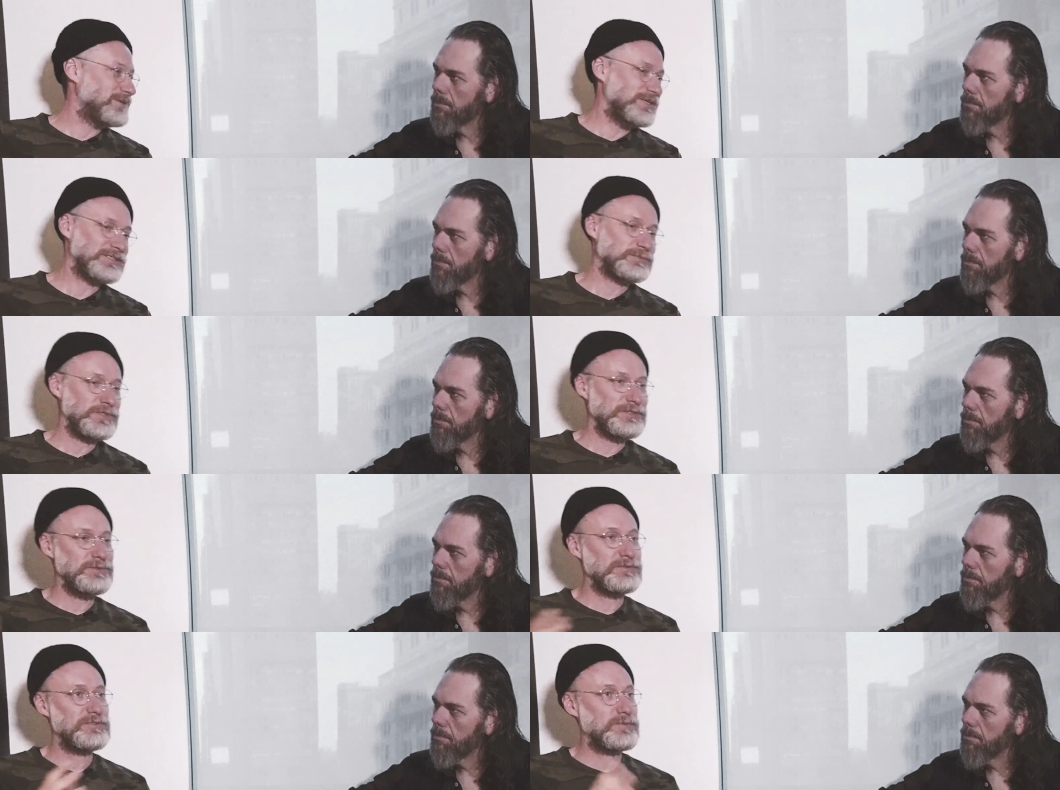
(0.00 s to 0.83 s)
Speaker 1: whereas when
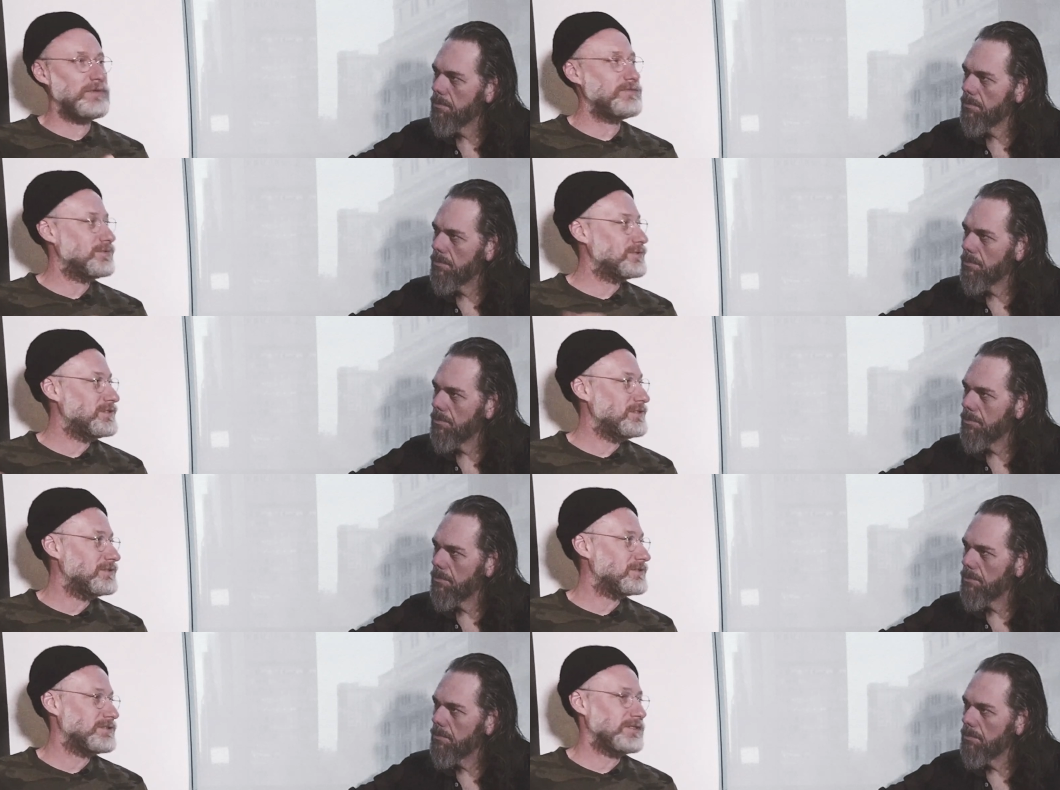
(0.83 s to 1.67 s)
you're 12 13
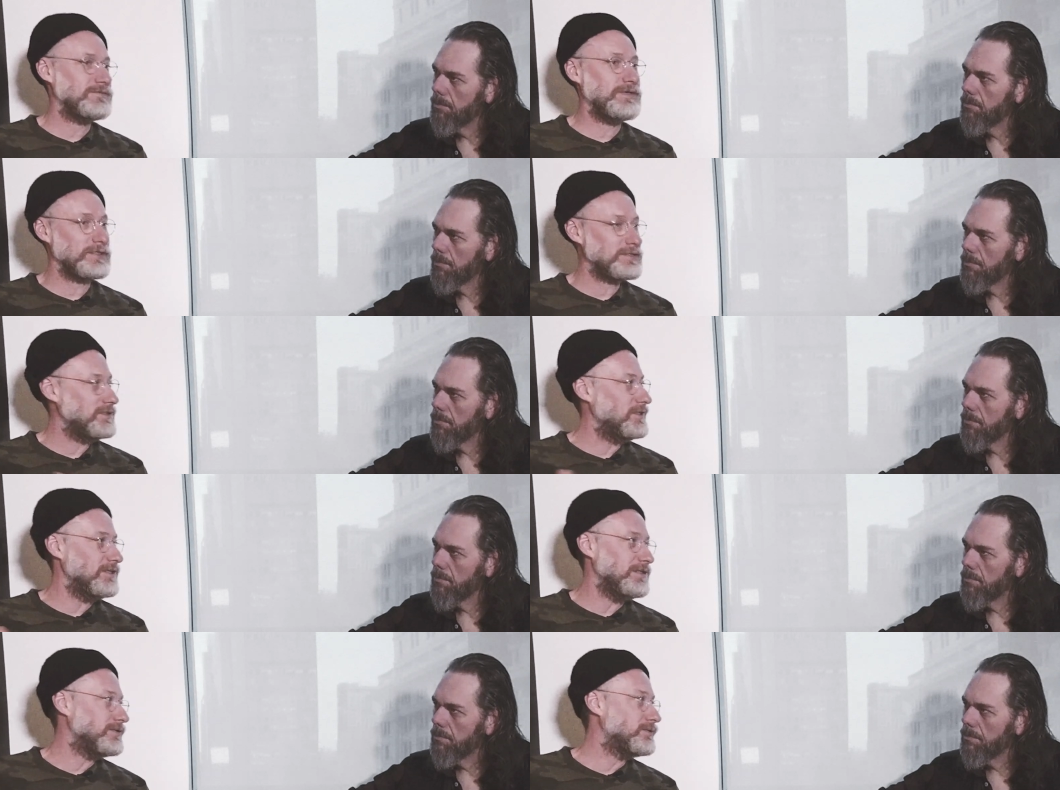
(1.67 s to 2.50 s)
it's like foxy
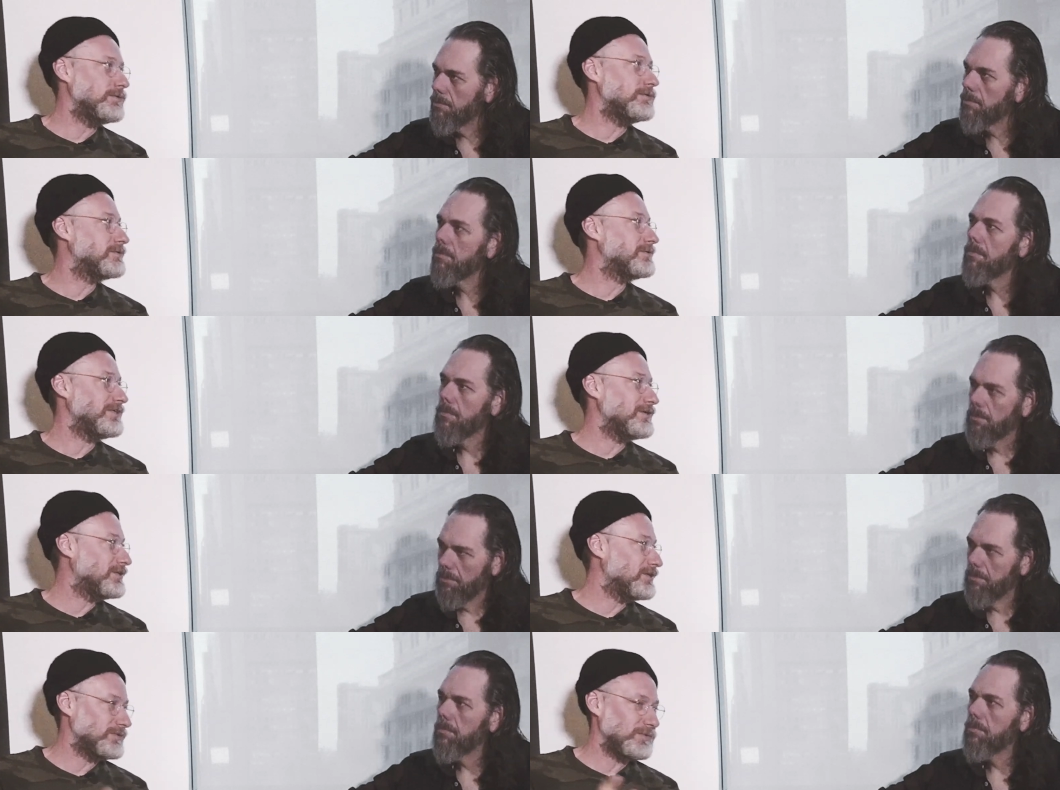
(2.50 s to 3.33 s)
lady cool you know
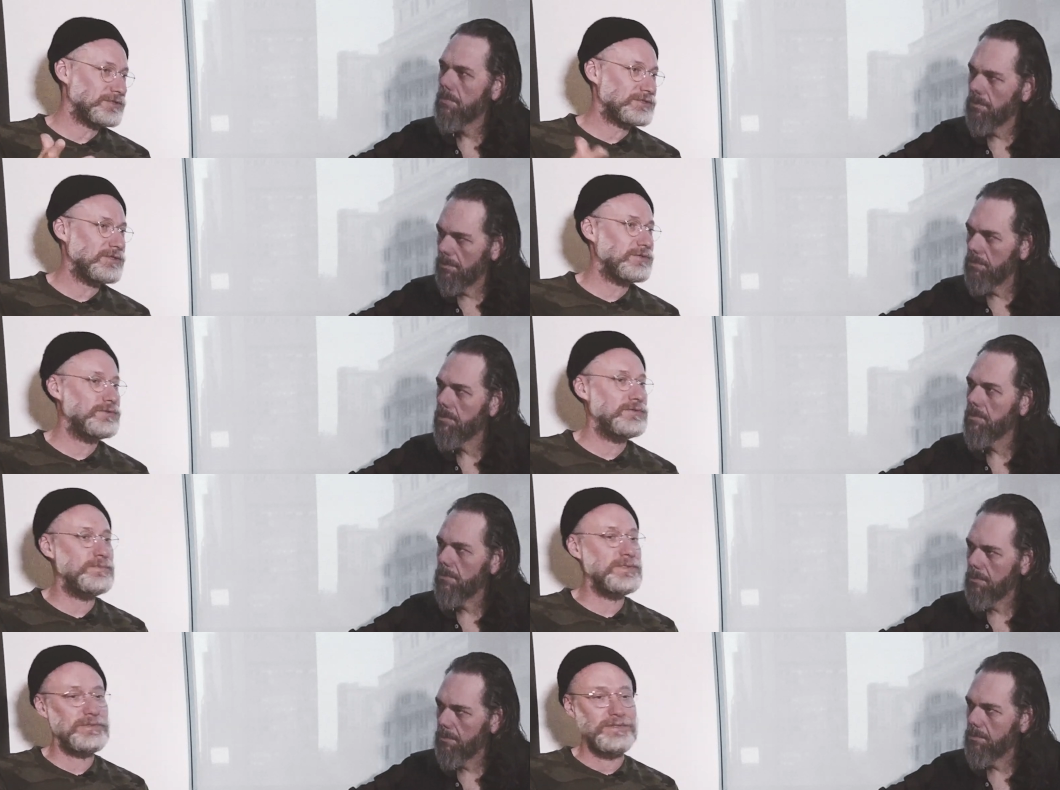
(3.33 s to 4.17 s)
along the watchtower
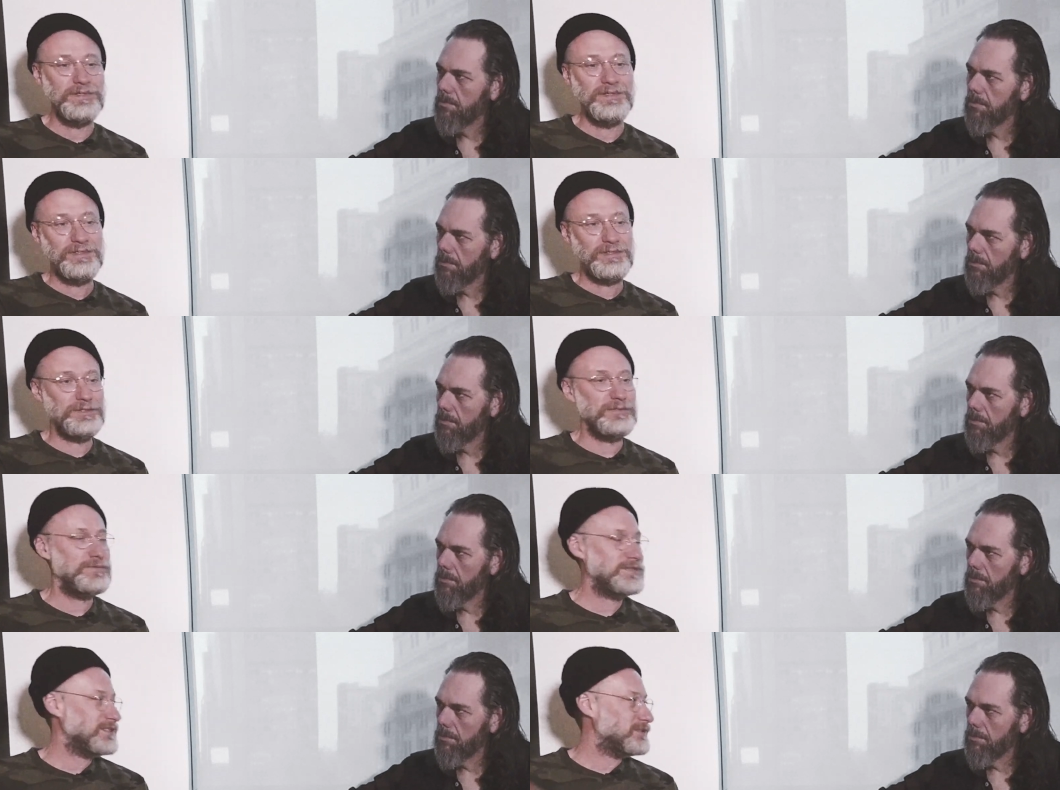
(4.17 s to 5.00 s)
cool but you know
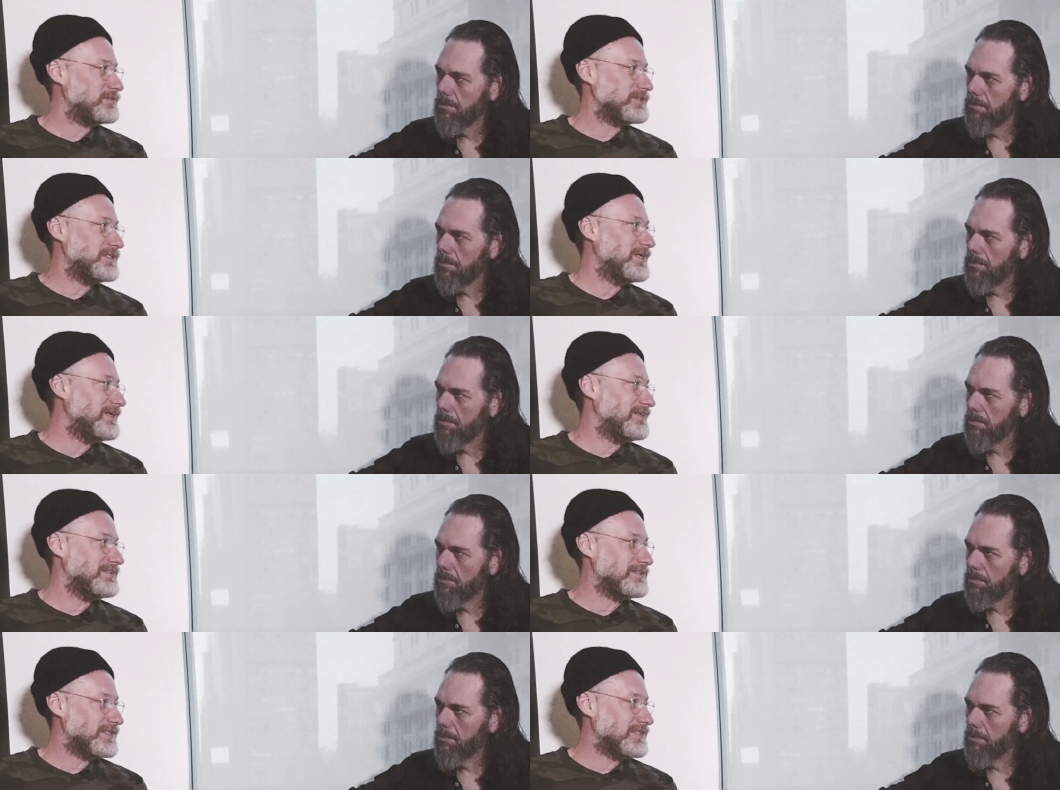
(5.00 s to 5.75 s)
if six was nine and